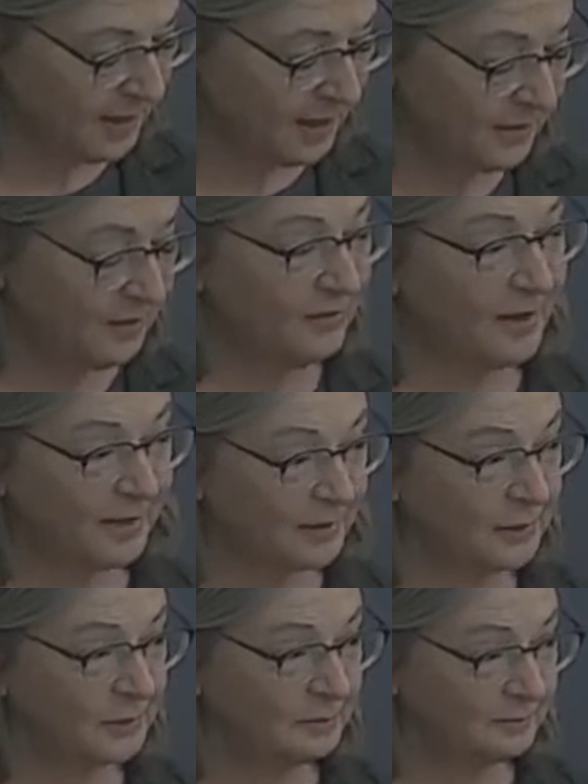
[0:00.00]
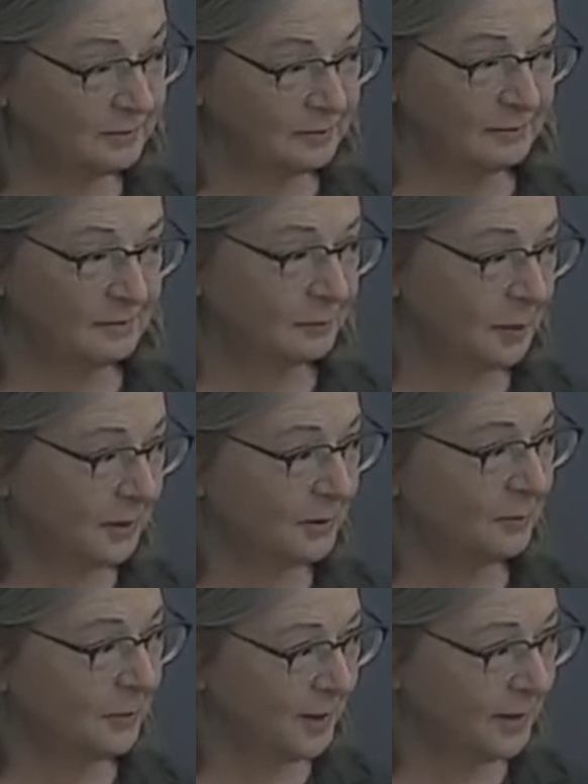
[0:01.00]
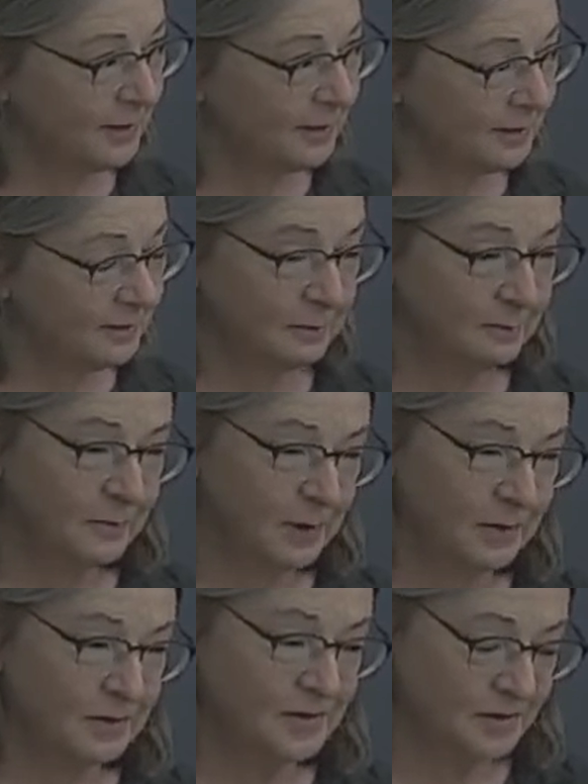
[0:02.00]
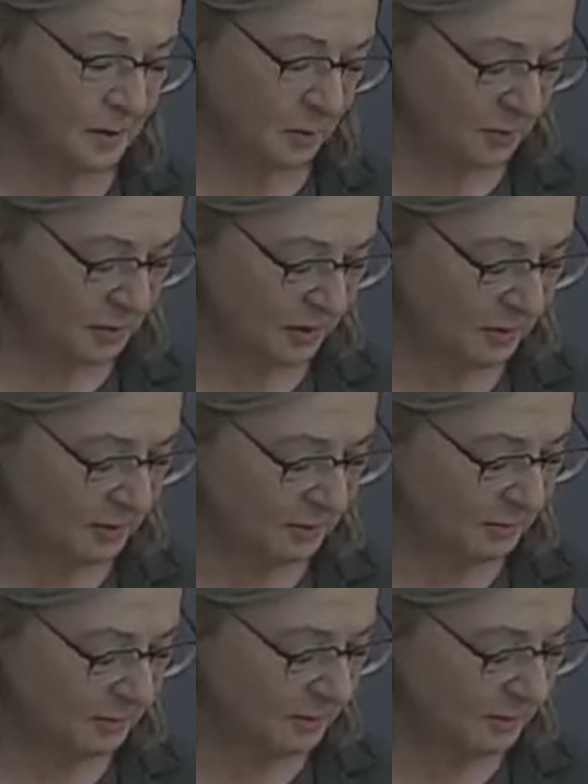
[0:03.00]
And the vacuum, part pet, part sculpture,